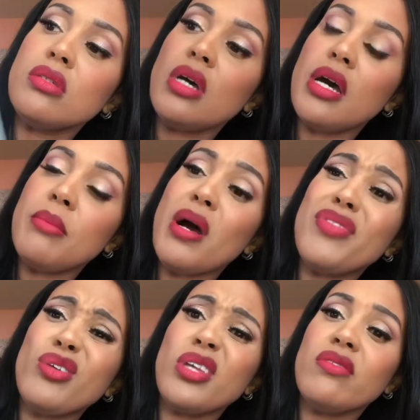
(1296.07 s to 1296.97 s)
on
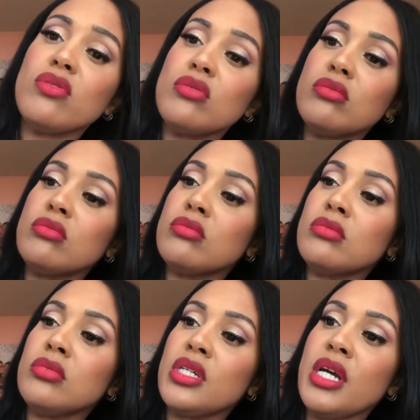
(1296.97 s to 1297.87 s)
their level,
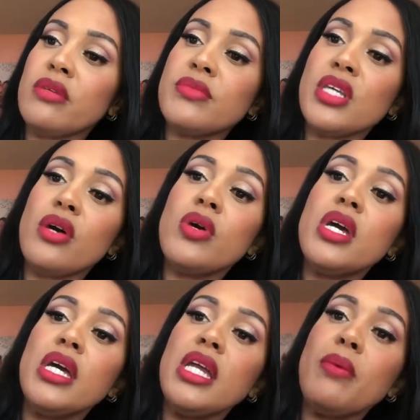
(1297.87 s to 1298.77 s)
So
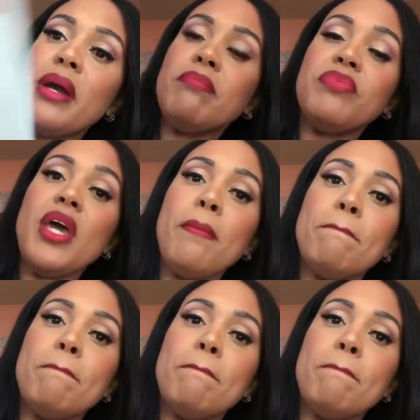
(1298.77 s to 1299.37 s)
anyway, yep,